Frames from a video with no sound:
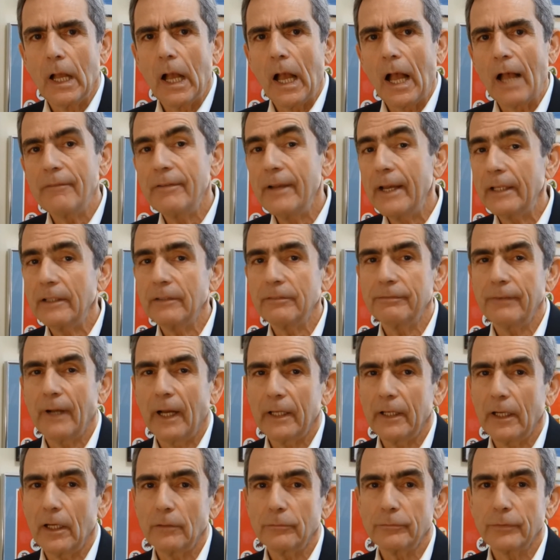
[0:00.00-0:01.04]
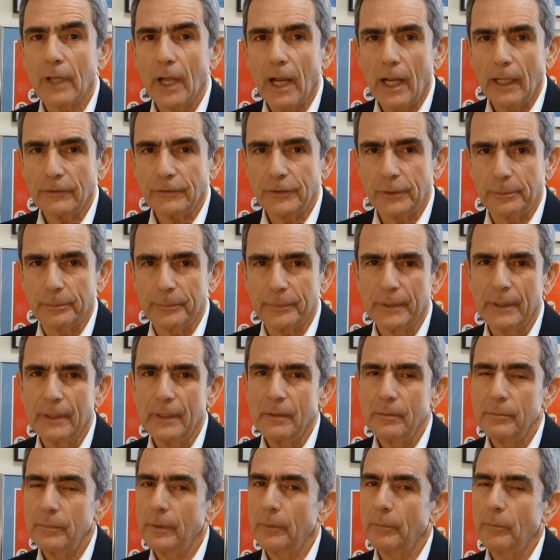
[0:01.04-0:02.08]
I've had to fight off gossip,
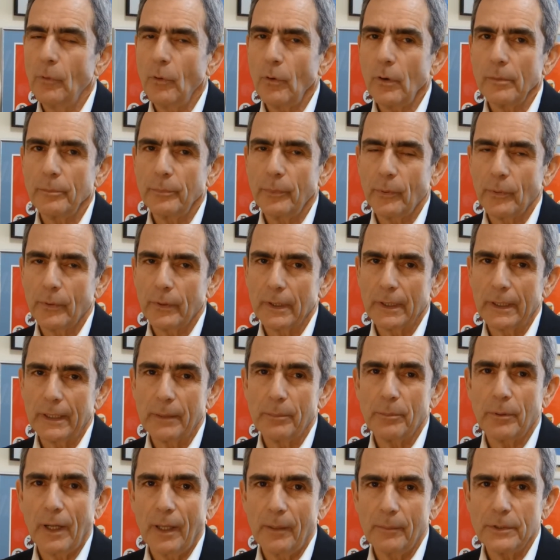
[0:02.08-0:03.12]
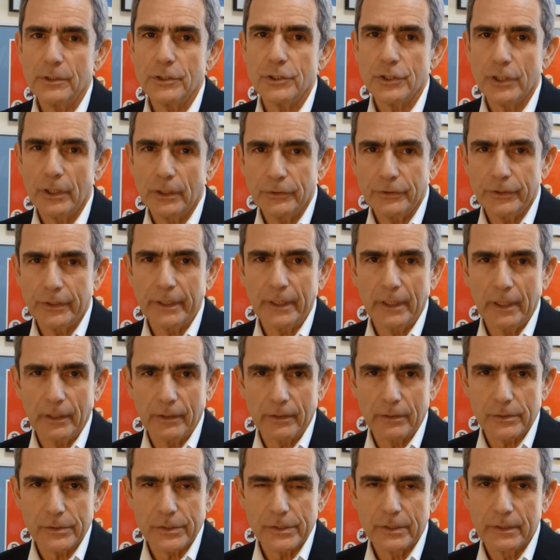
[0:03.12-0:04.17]
but more importantly, probably judging
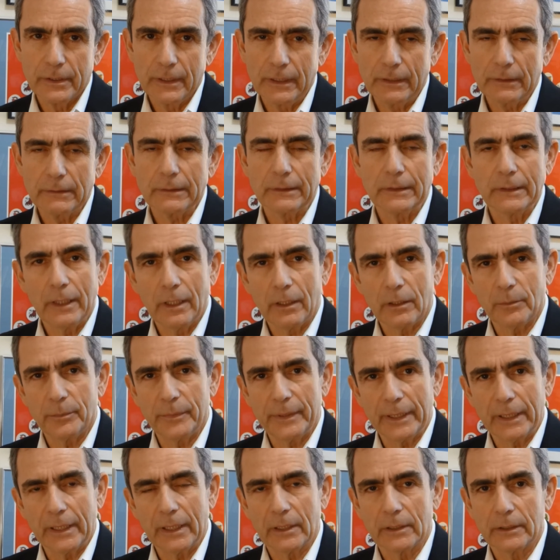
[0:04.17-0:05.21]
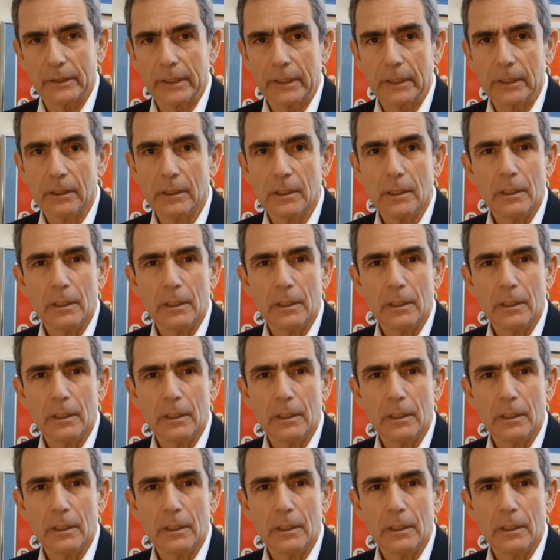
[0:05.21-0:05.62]
others is another big area.